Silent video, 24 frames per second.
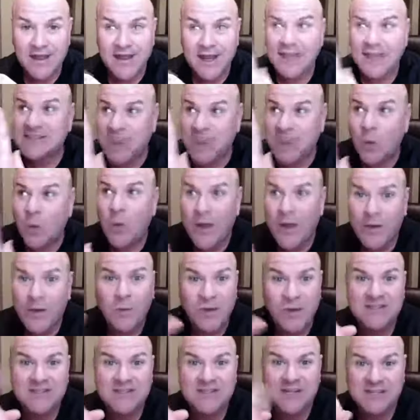It's a
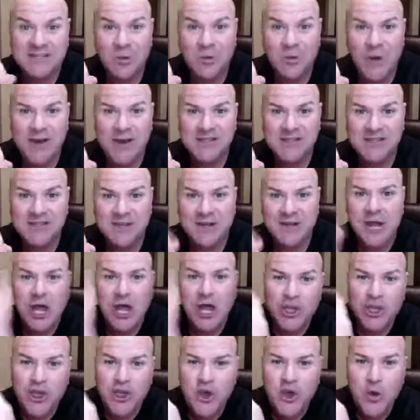win-win situation.
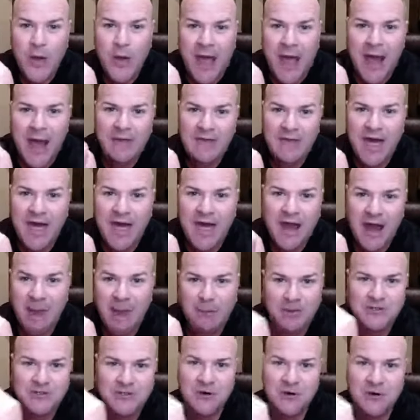You have that
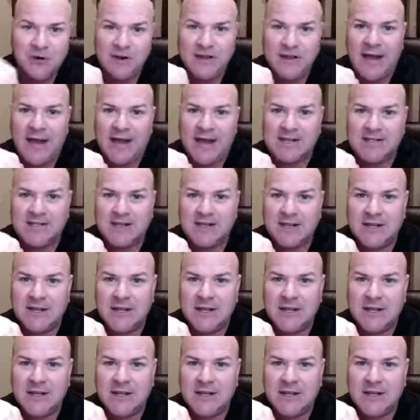opportunity, guys.